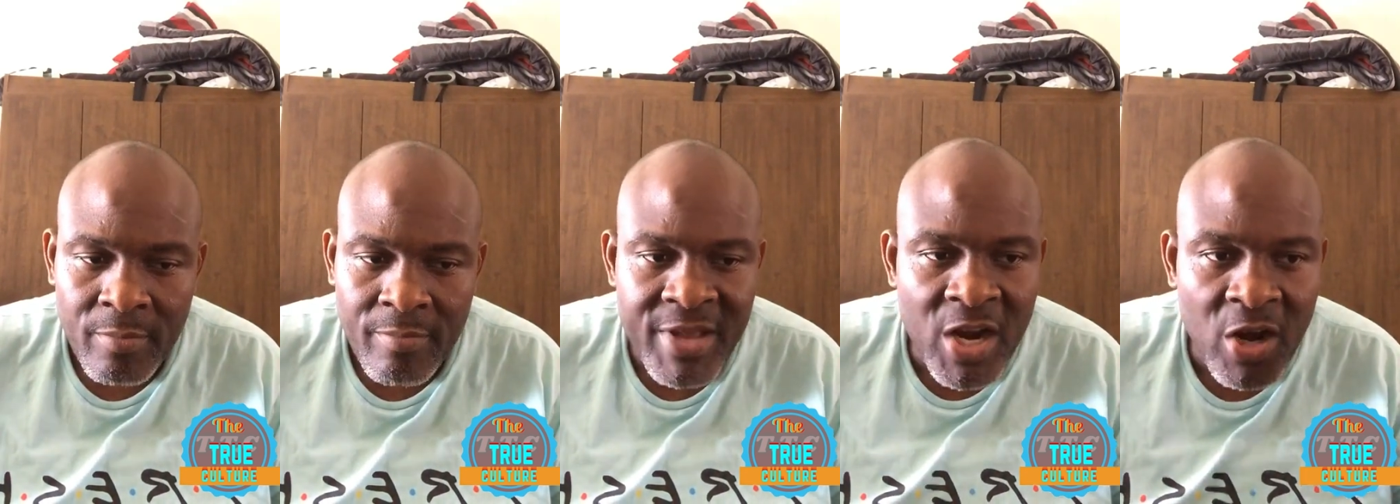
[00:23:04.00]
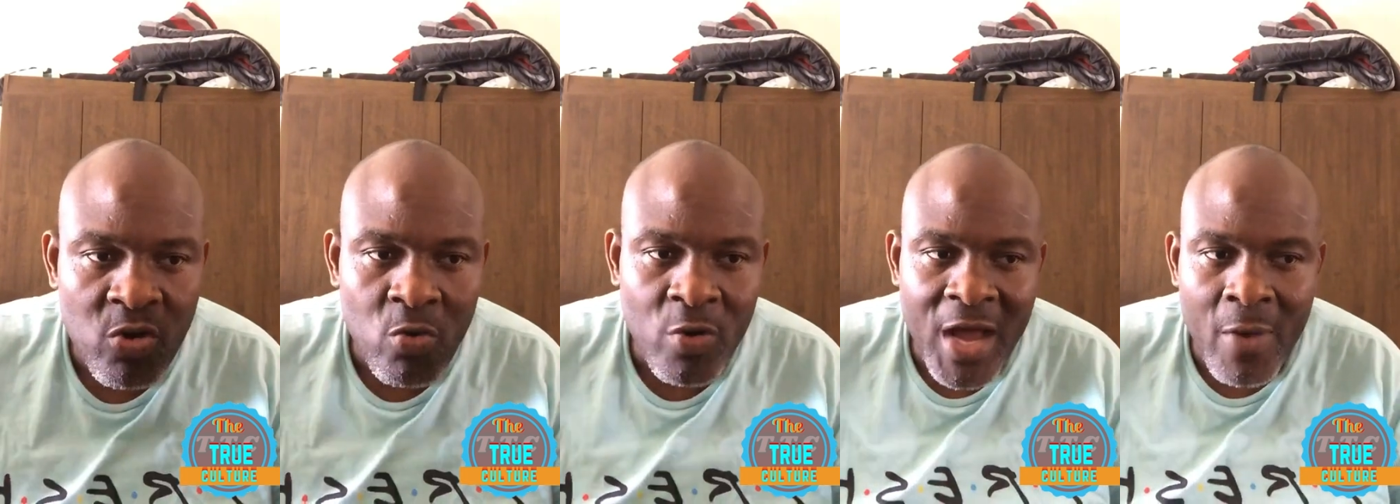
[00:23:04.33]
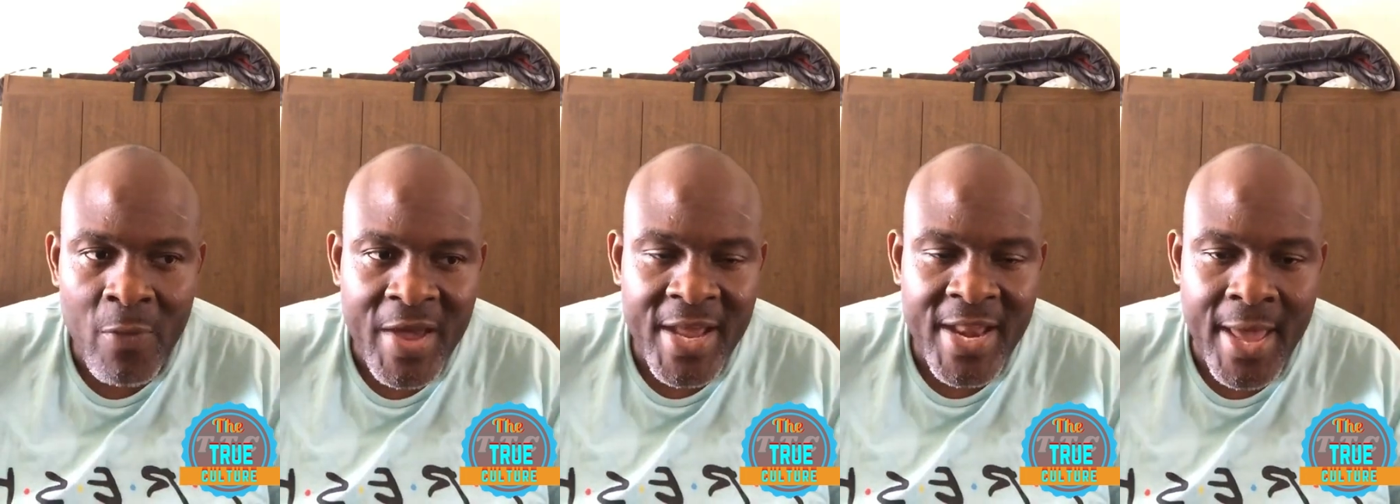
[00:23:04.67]
Me not grow that
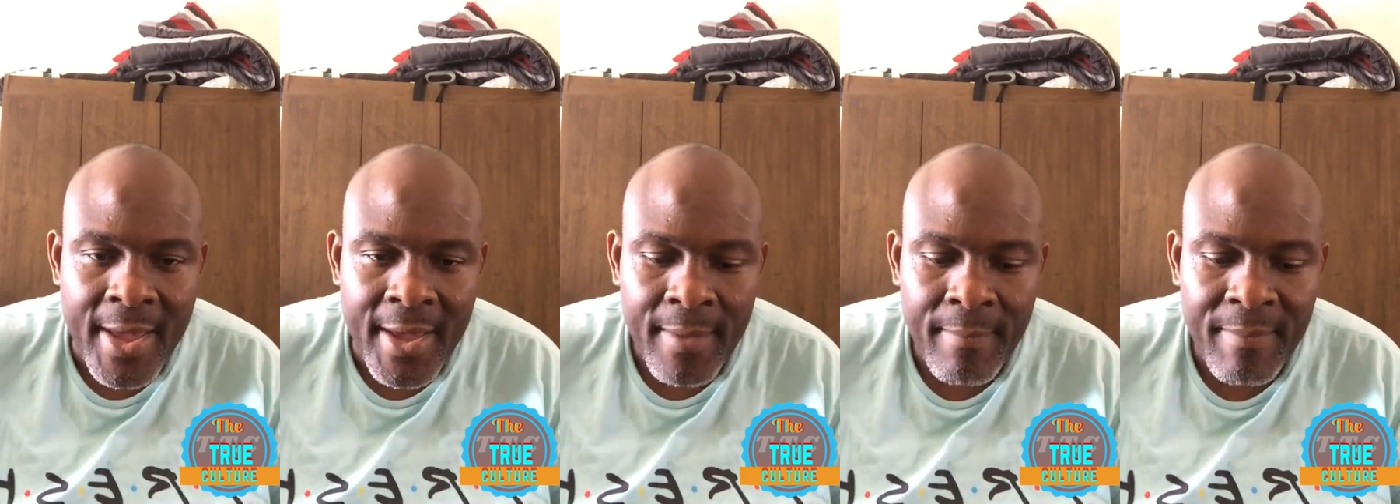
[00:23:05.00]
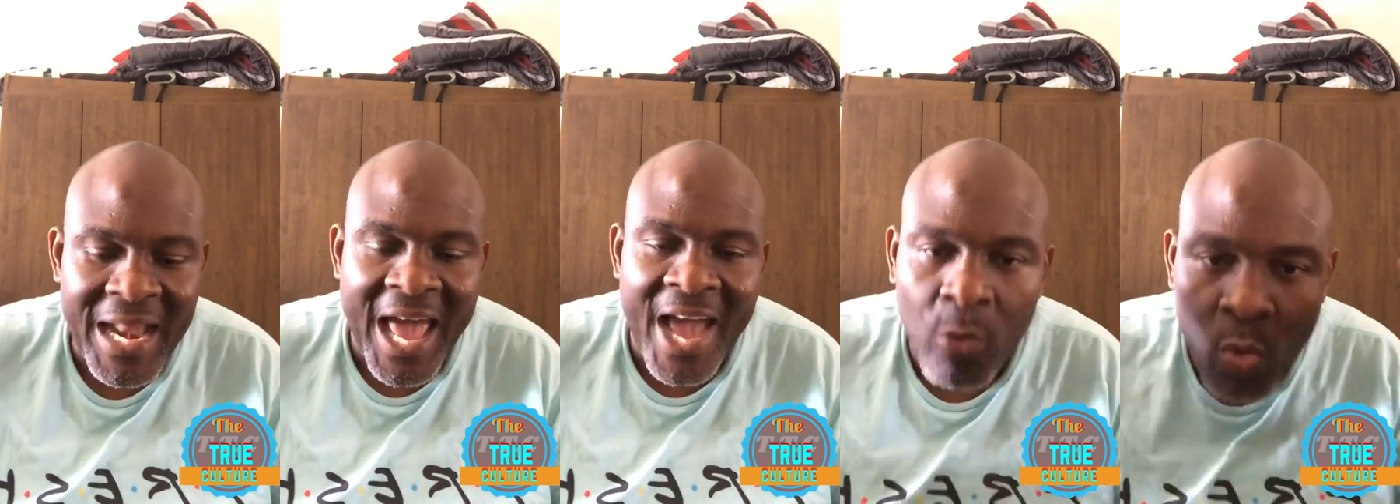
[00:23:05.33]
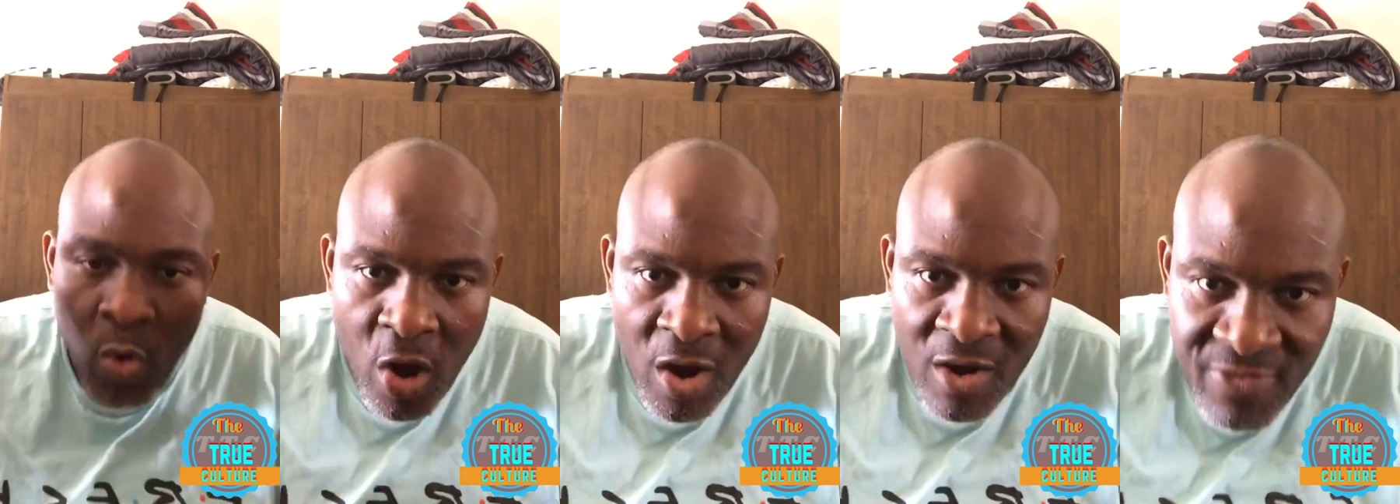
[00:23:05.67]
way there. Me like
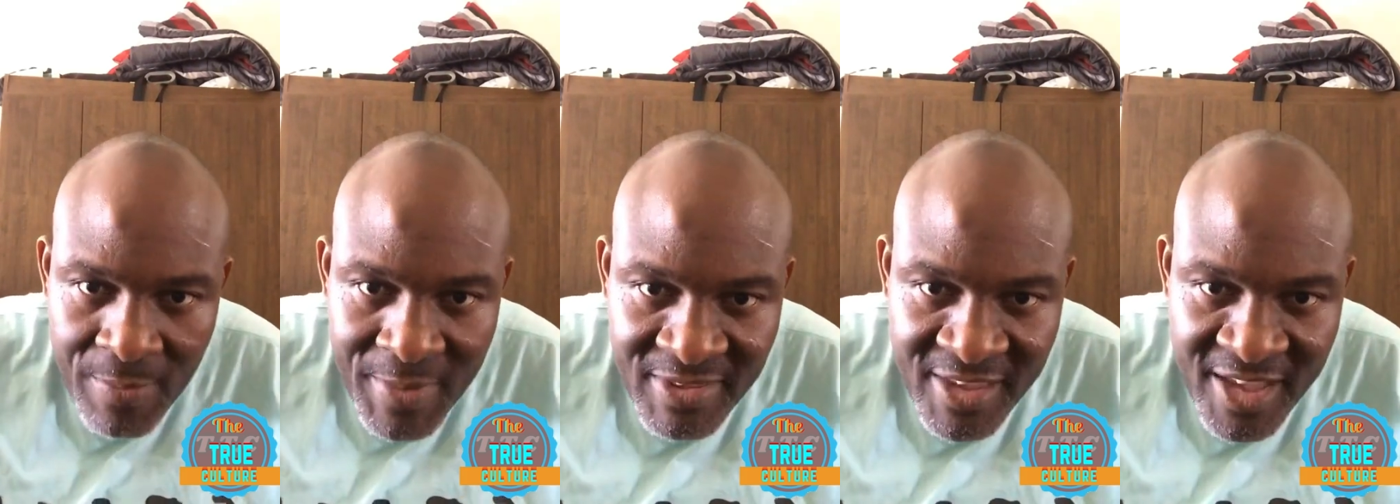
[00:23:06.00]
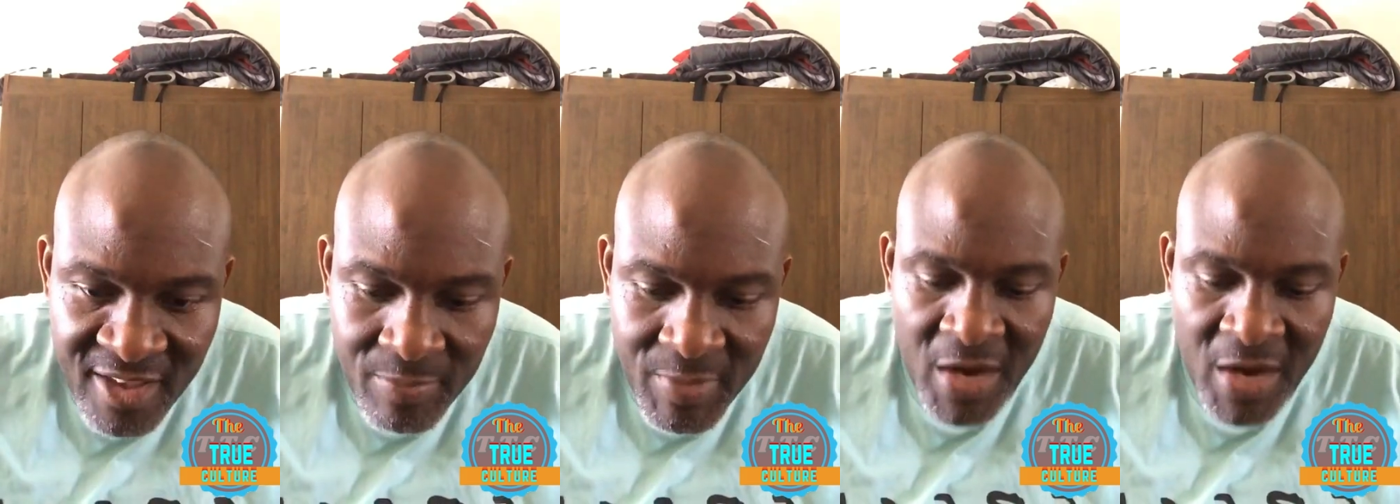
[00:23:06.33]
work for me things.